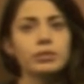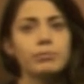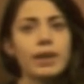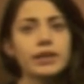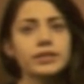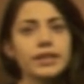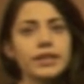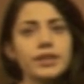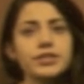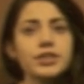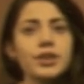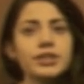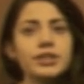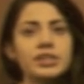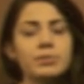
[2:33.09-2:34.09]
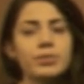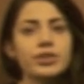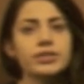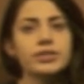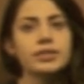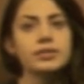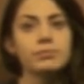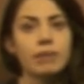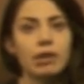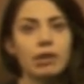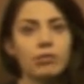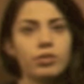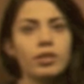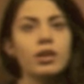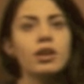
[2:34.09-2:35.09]
Bacteria in a person's
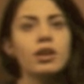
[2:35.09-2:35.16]
mouth